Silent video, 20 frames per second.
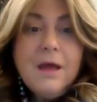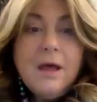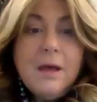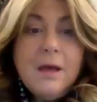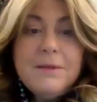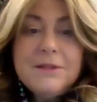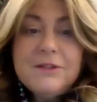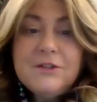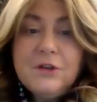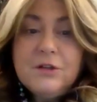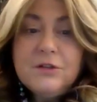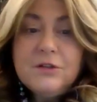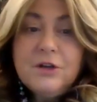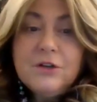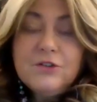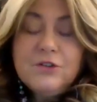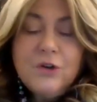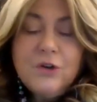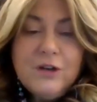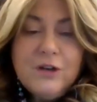but
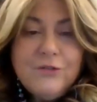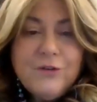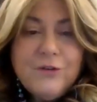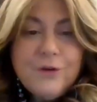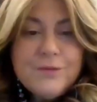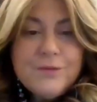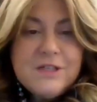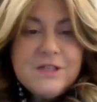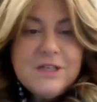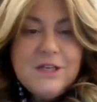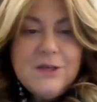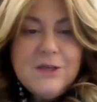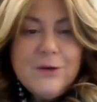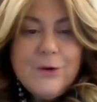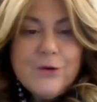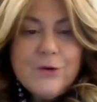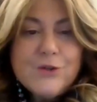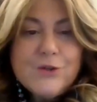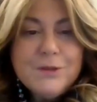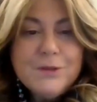not only from
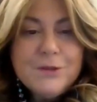CEOs,